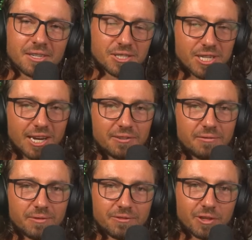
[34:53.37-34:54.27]
I stayed
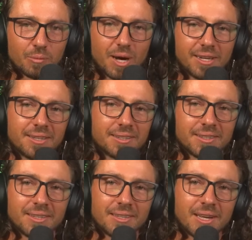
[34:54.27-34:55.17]
for the money.
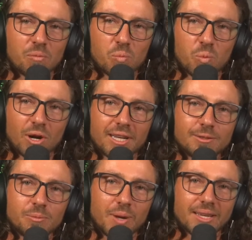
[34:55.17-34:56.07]
And what
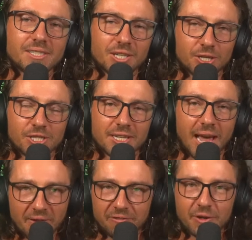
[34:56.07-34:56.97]
he means there is he
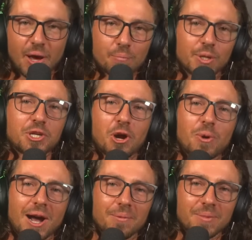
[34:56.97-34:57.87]
came for number
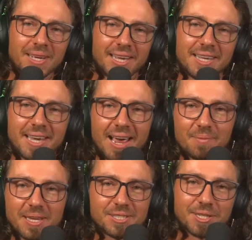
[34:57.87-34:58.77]
go up. He
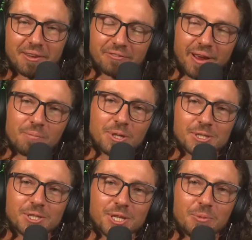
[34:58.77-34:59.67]
came there to get
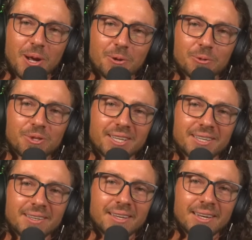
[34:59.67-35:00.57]
fabulously
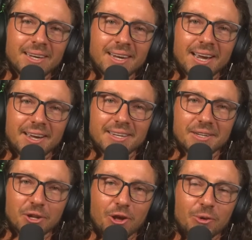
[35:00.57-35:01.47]
wealthy
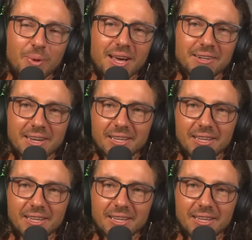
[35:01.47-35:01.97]
and learn about it.